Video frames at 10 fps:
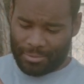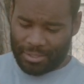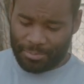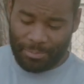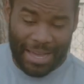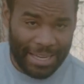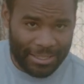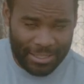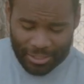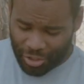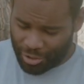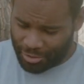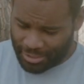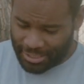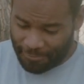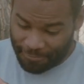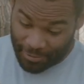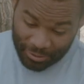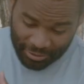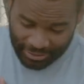is bad teacher, is a
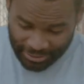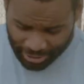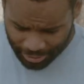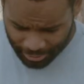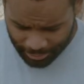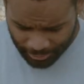false teacher.